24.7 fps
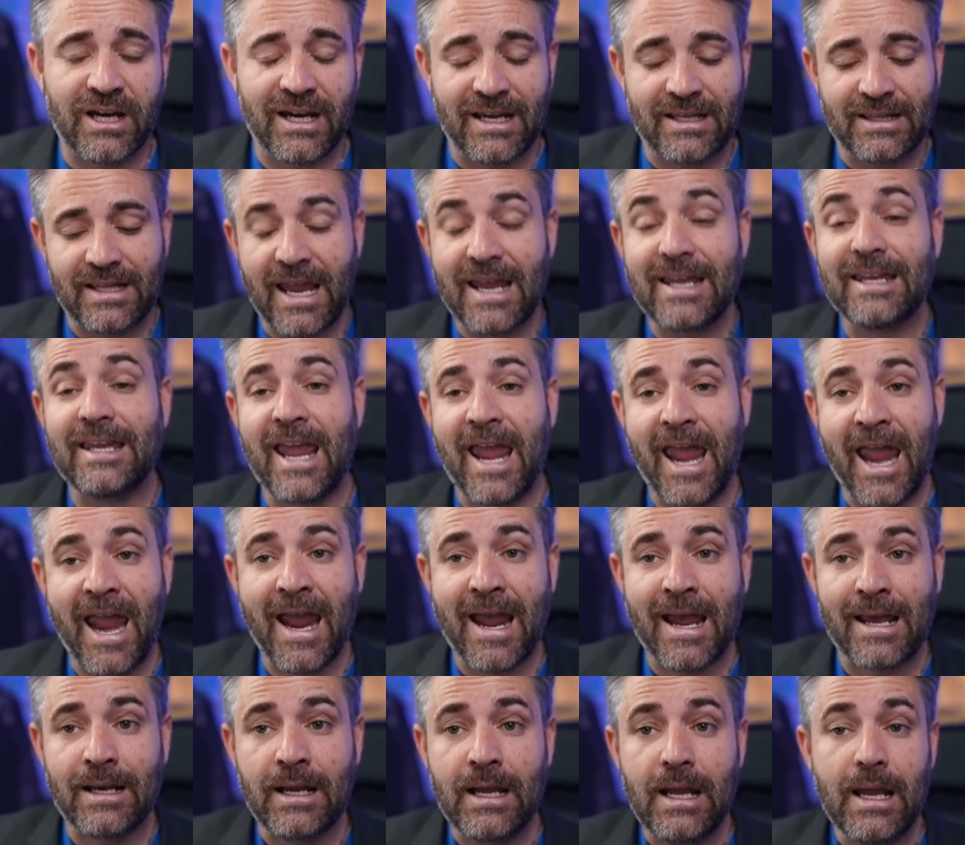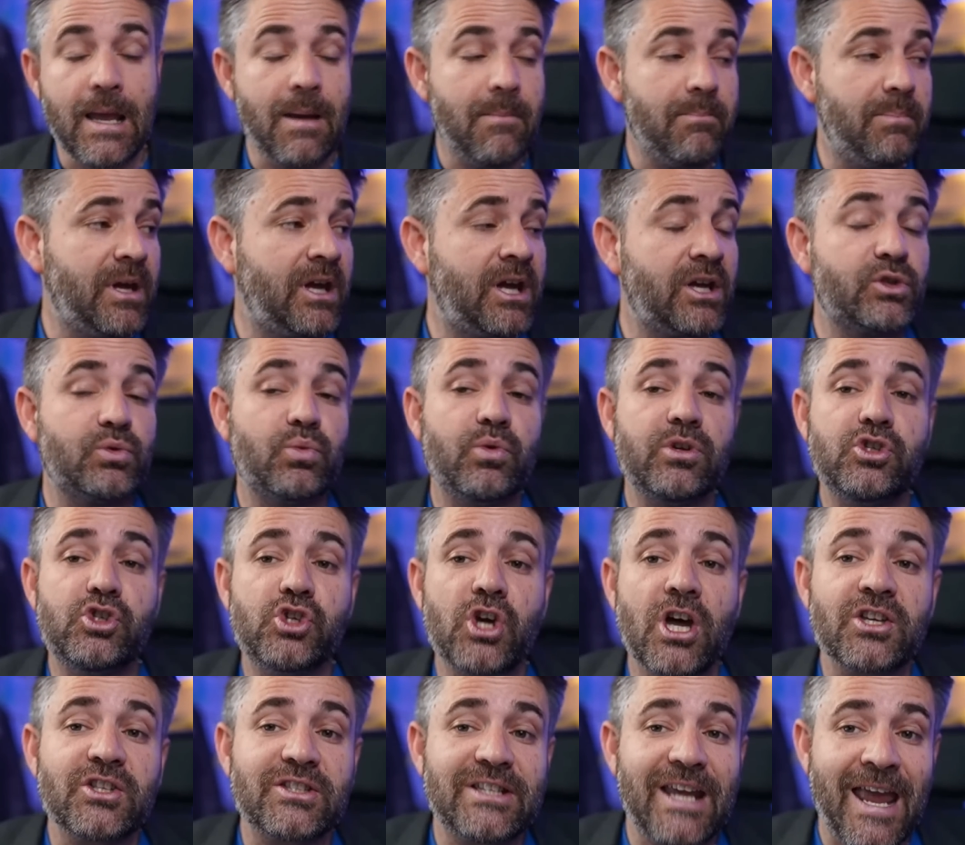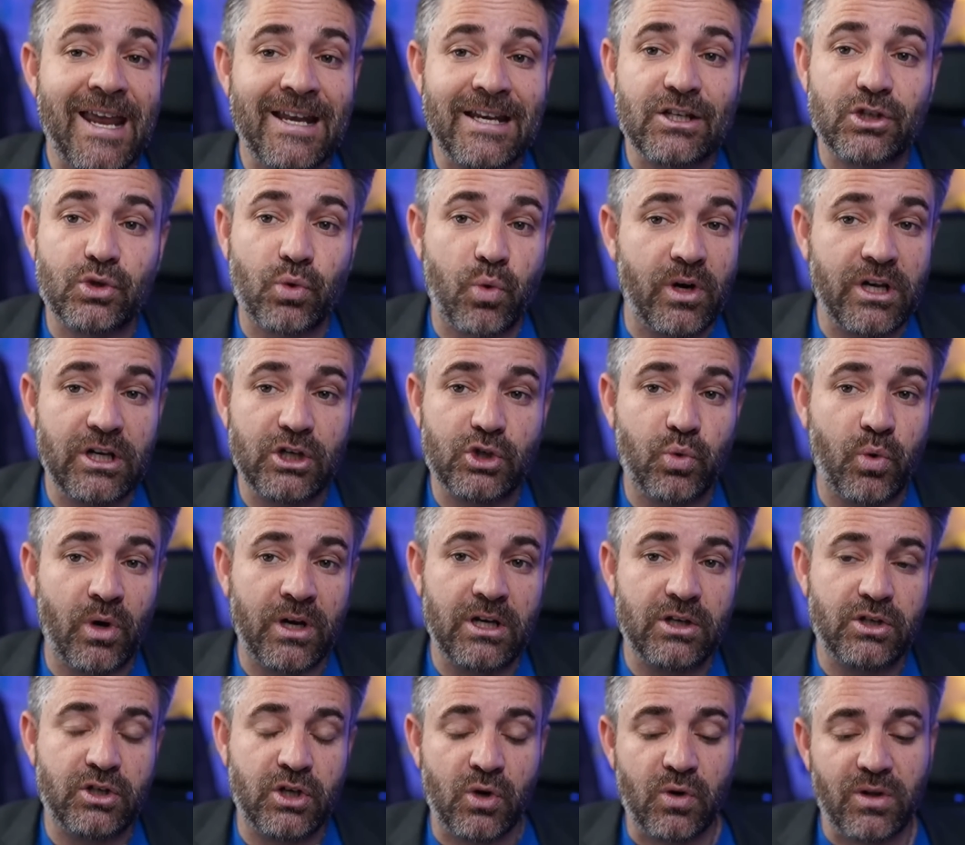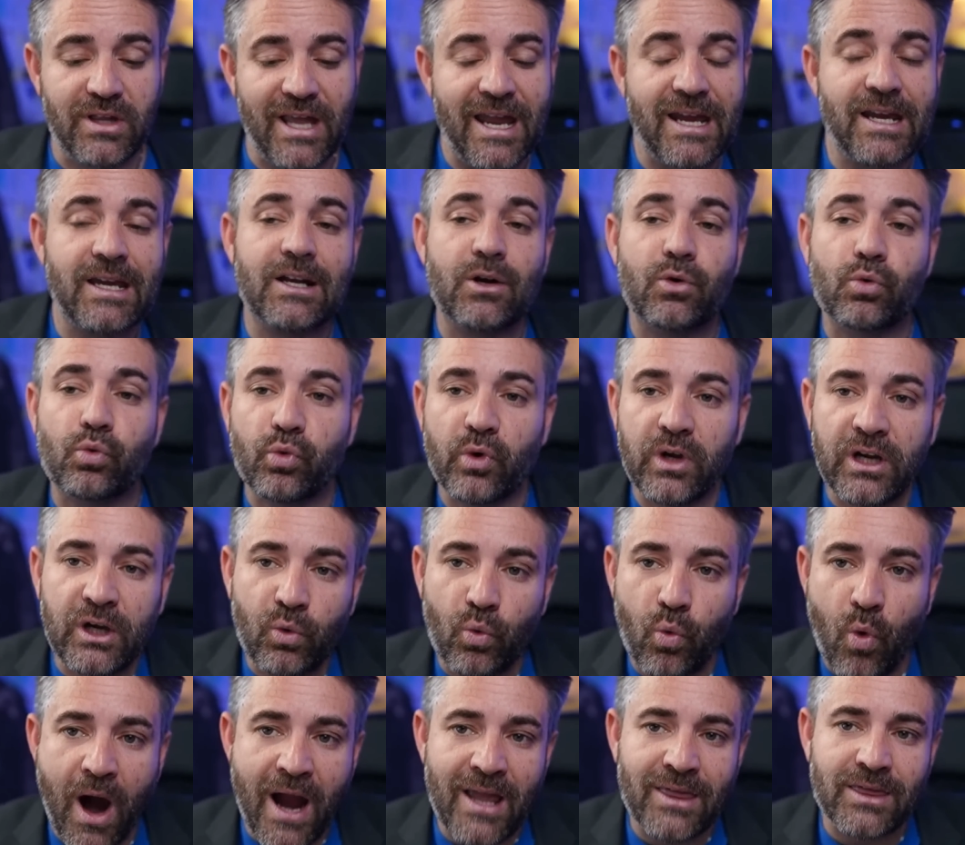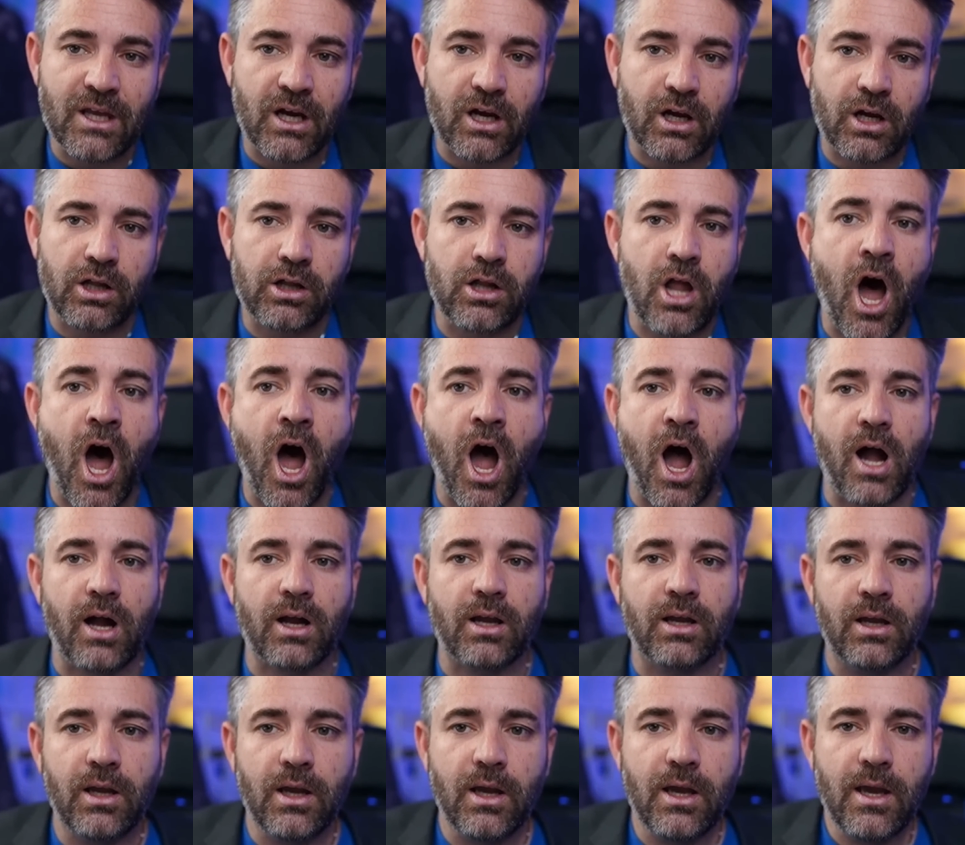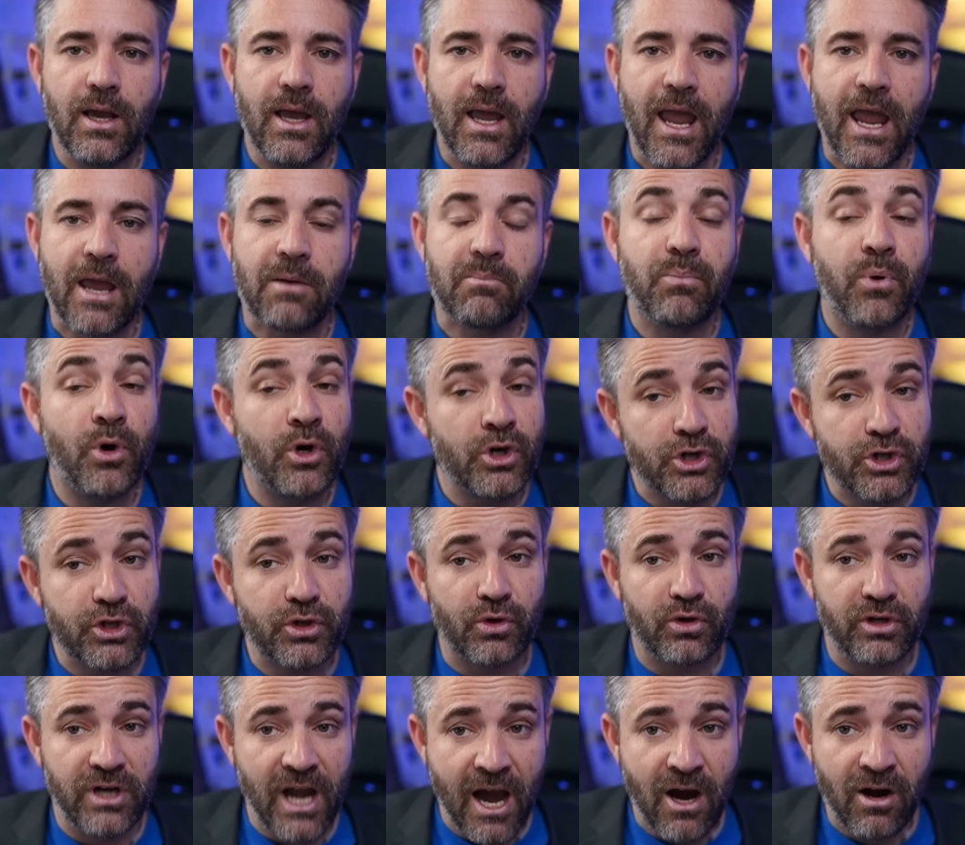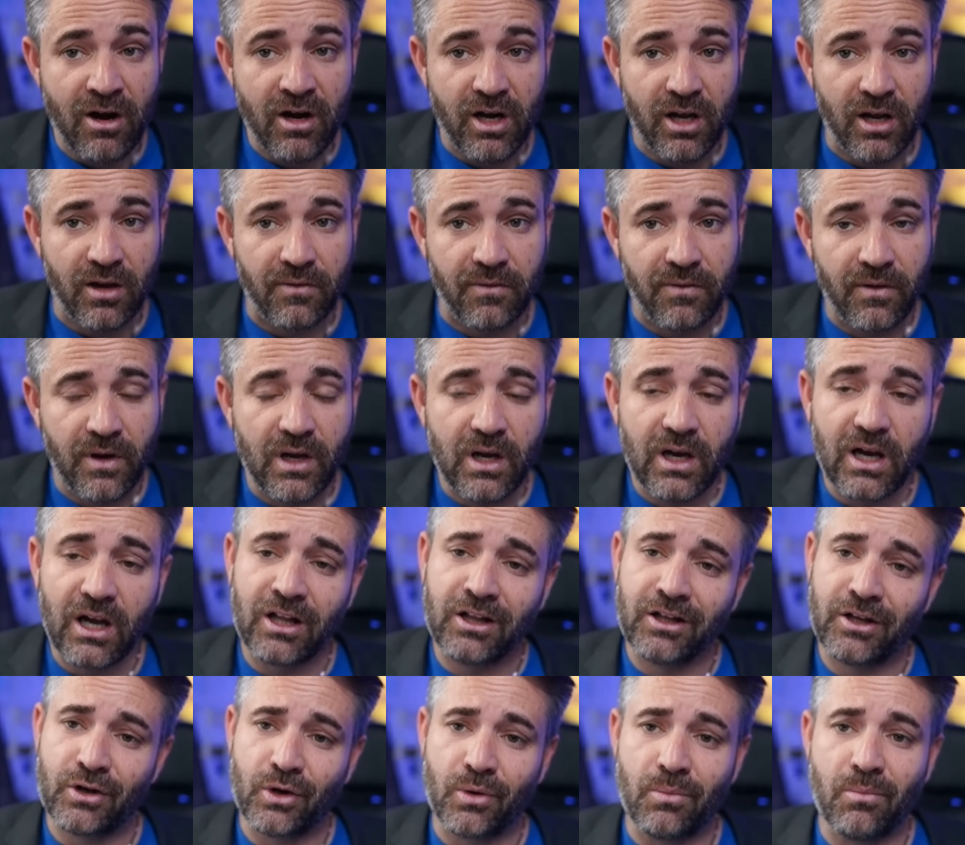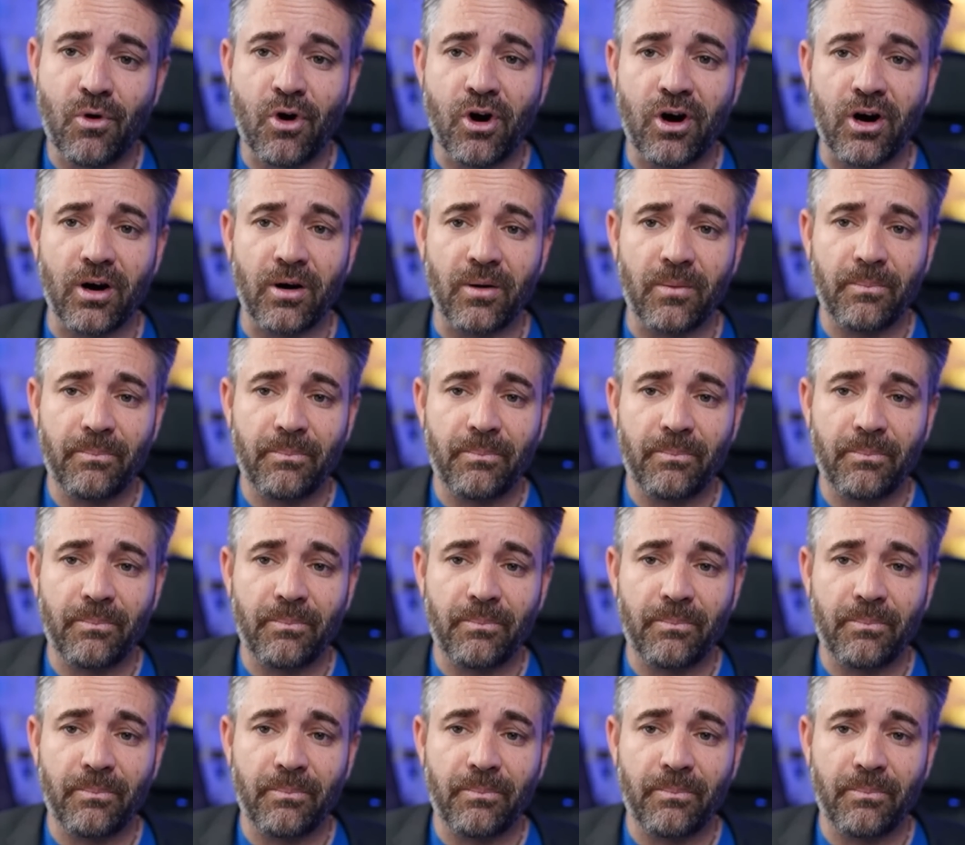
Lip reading: And they can because we just ended 2022. They get to rewind the clock and push their narrative a little more.